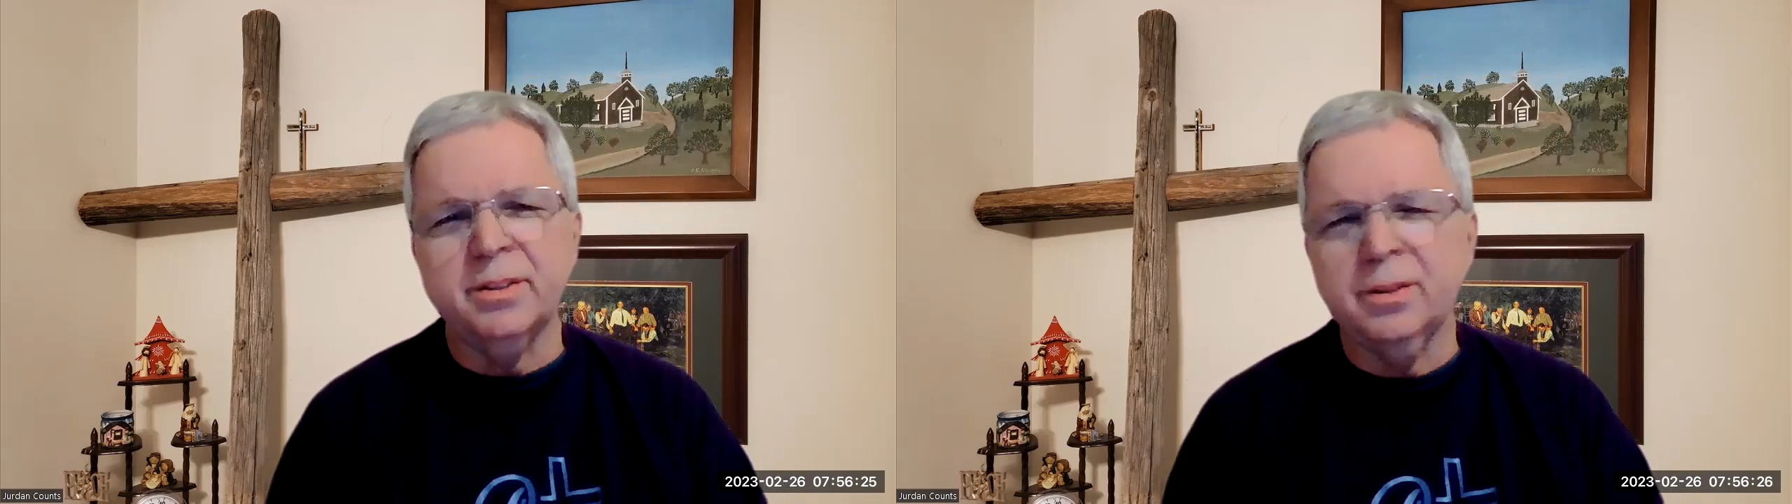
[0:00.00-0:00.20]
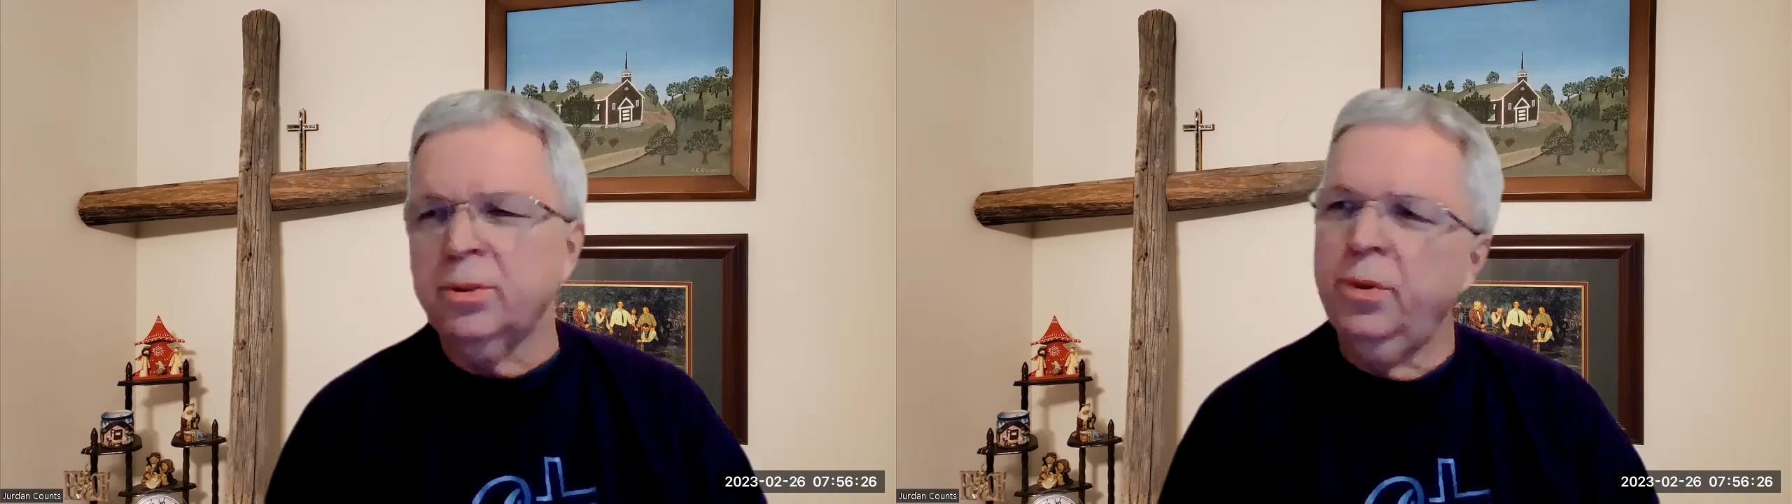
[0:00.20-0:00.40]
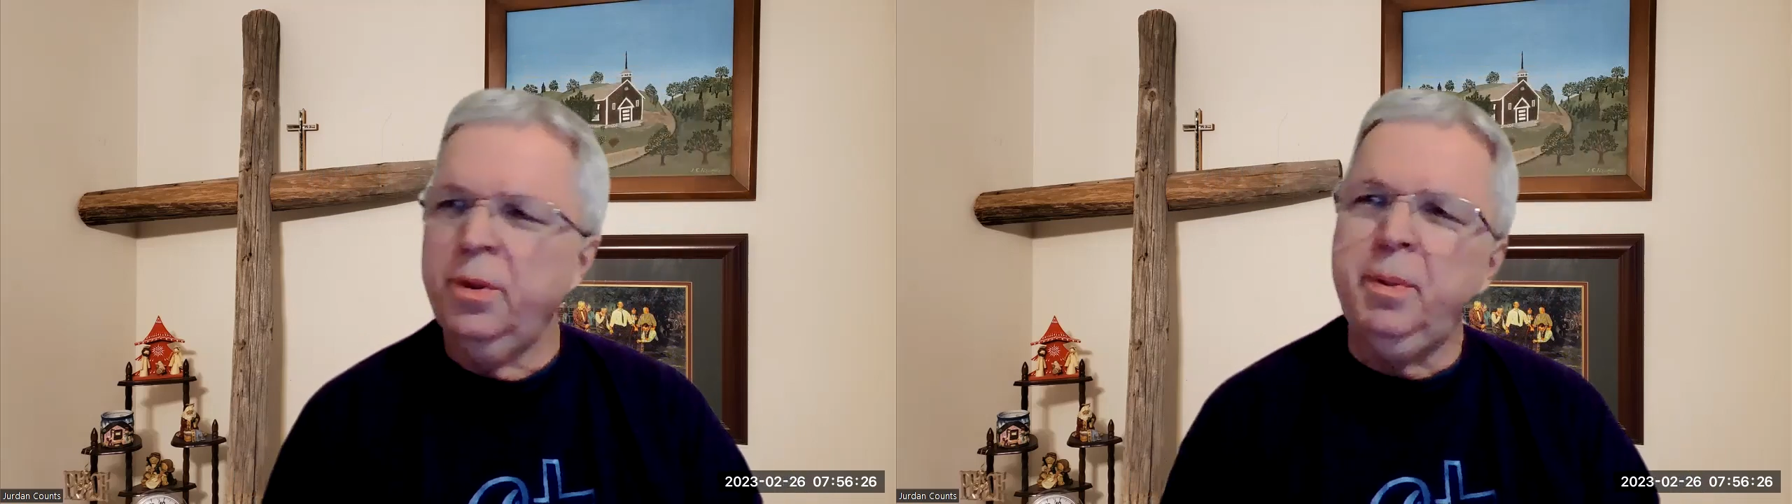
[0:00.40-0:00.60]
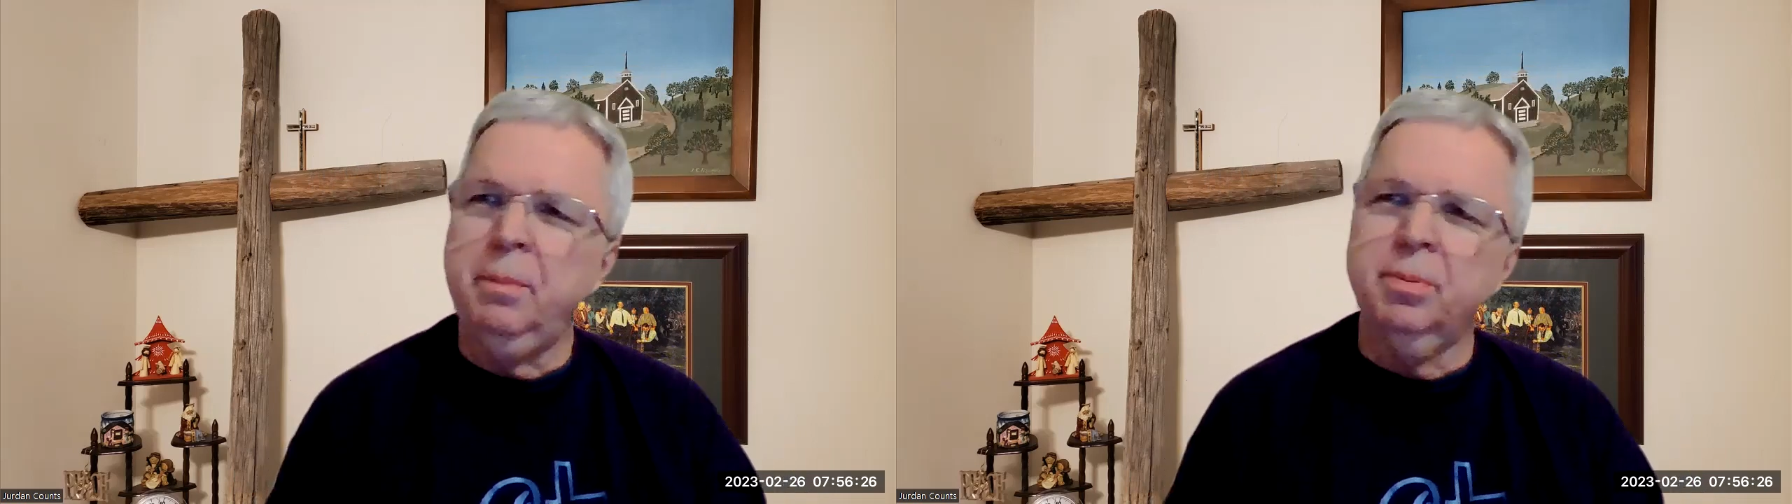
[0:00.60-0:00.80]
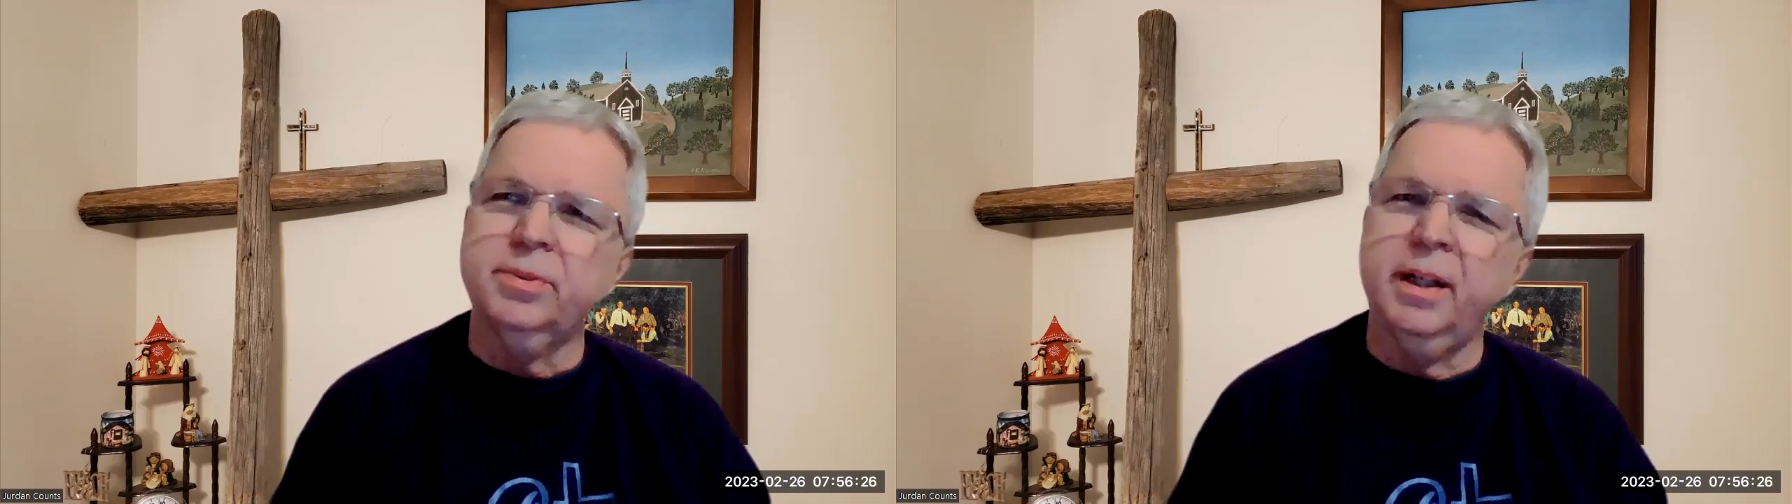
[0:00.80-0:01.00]
so Who do
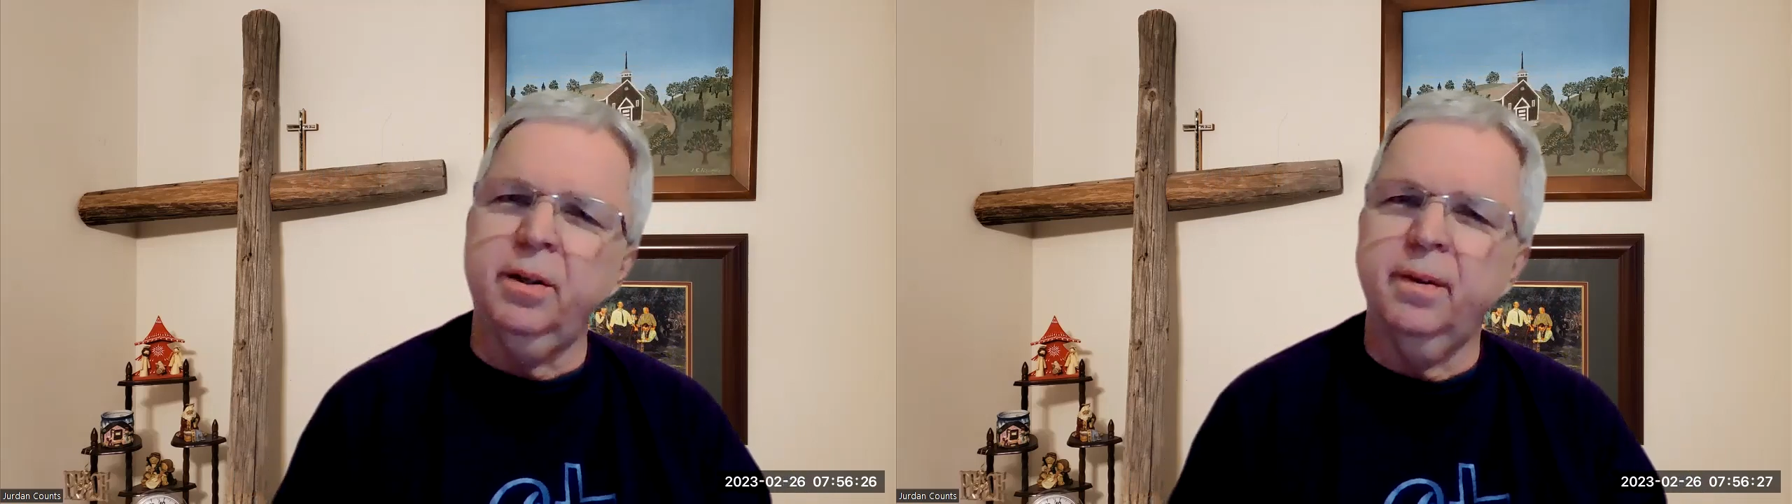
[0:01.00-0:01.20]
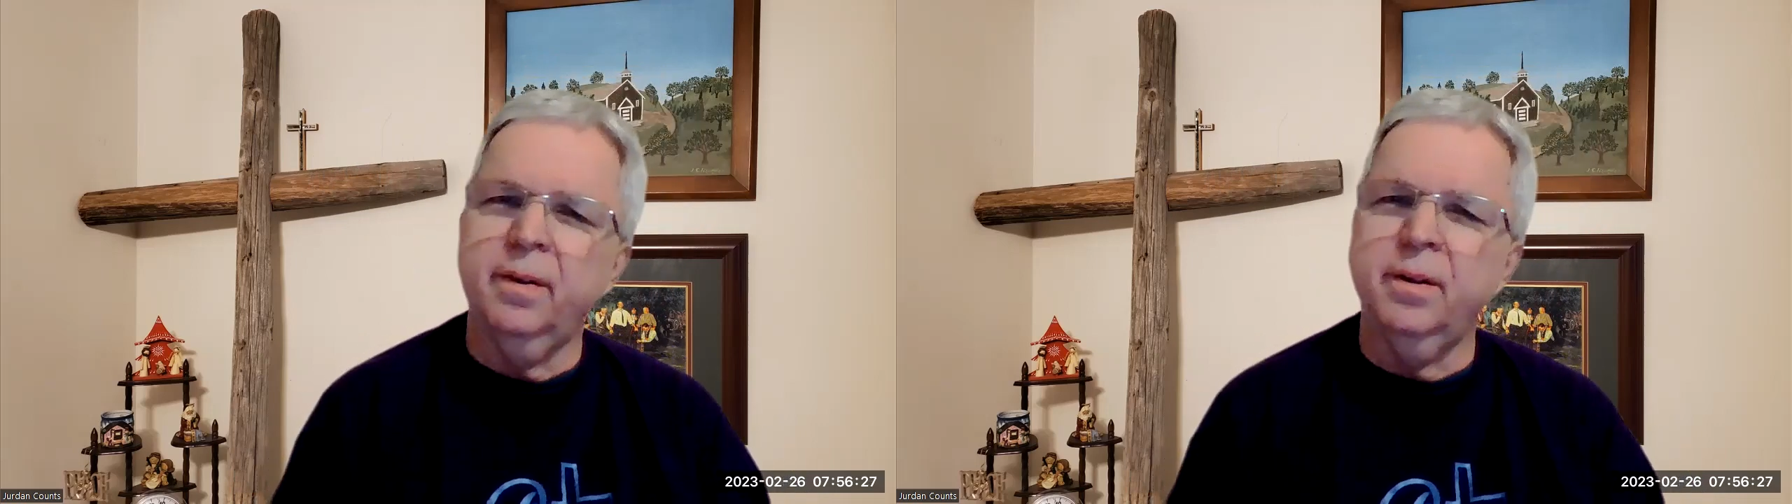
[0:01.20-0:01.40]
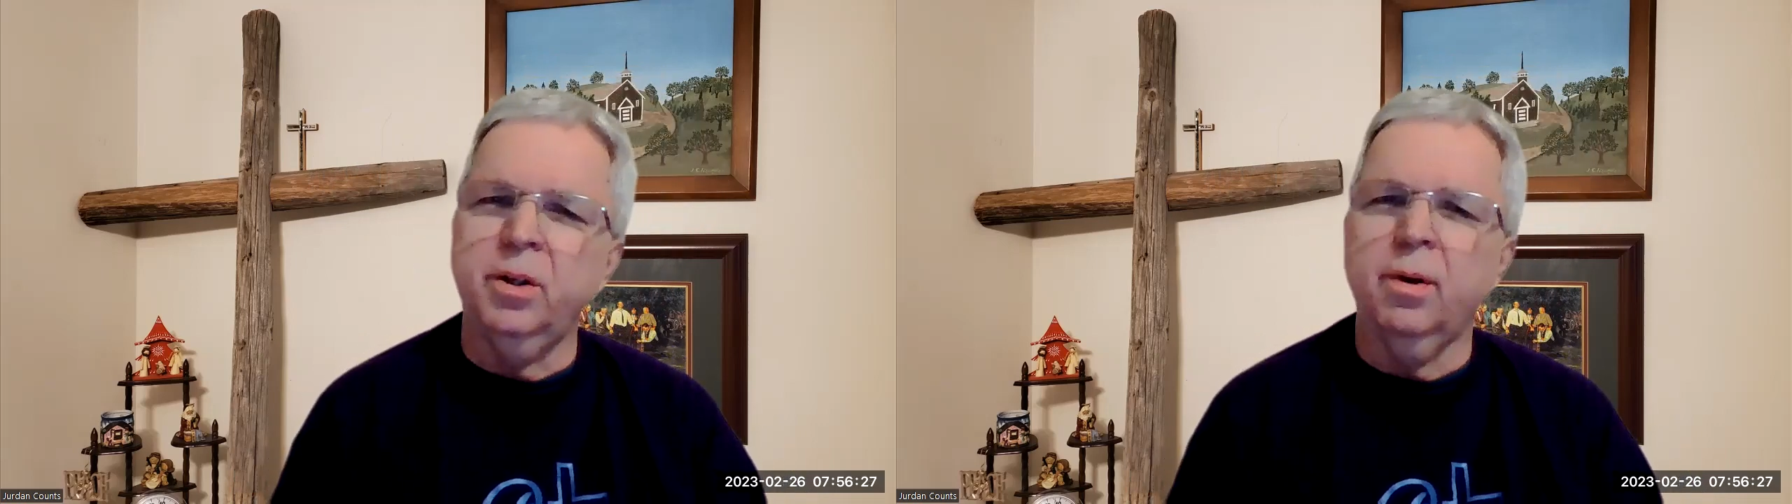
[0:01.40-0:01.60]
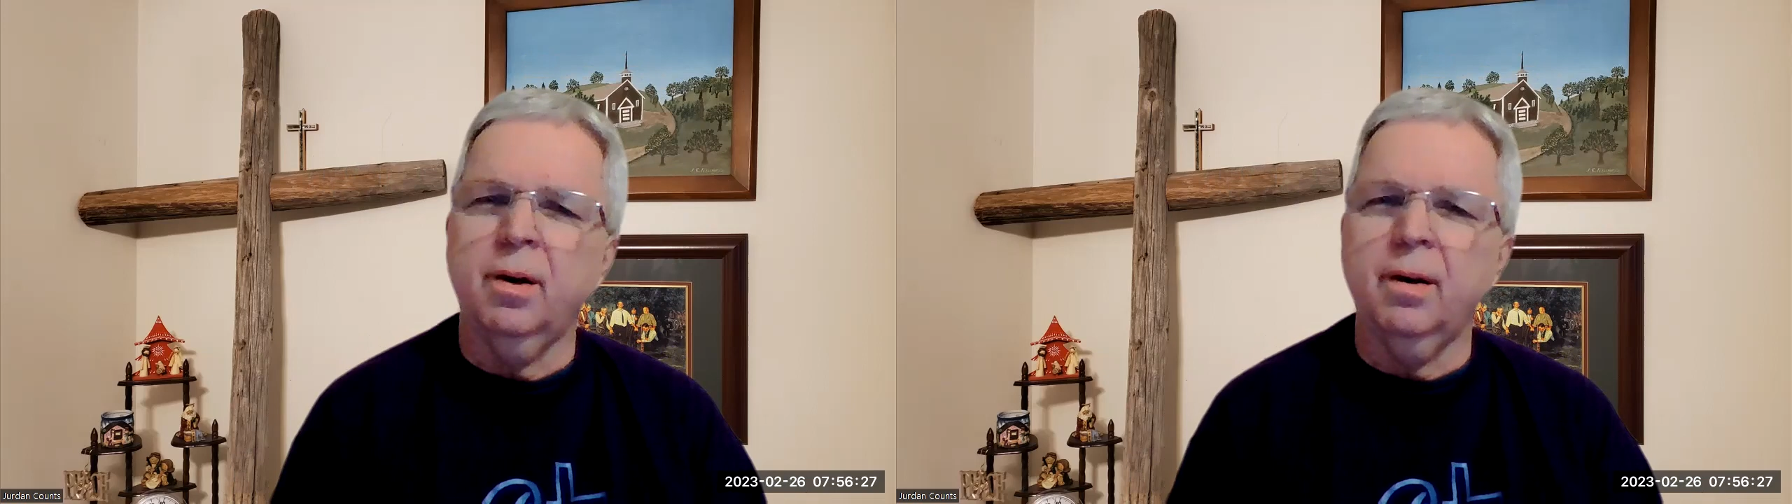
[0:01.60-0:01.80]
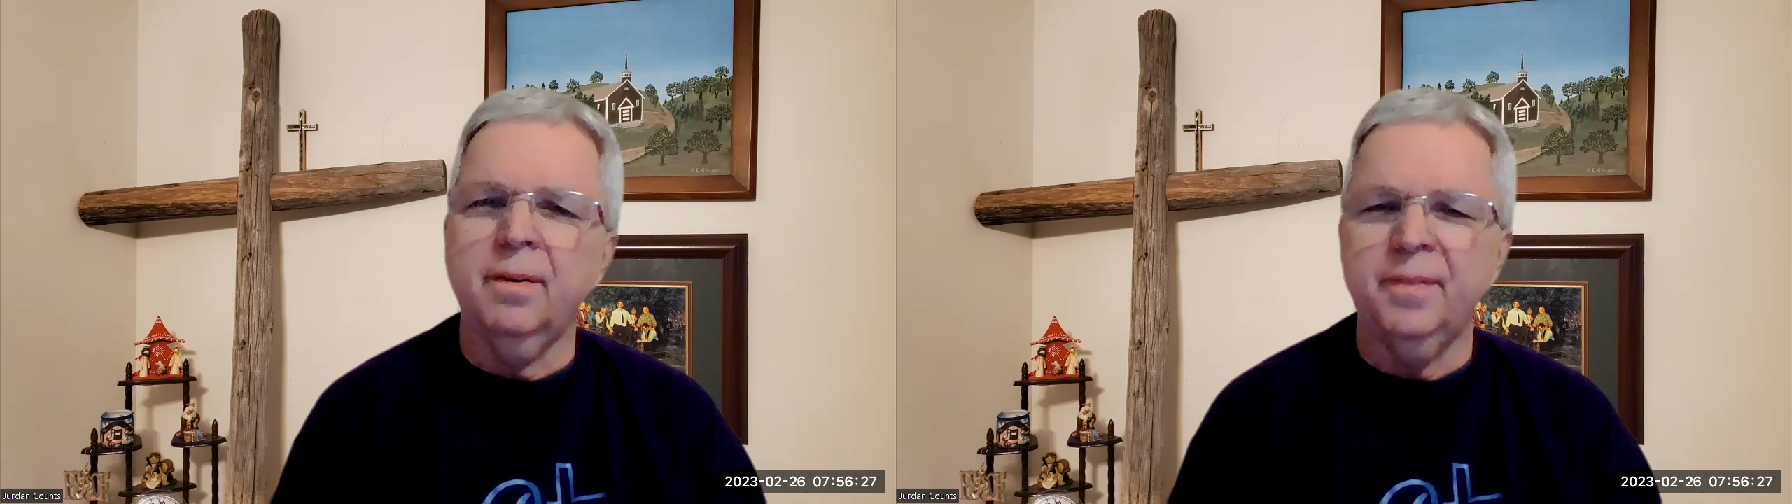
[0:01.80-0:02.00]
people say you are?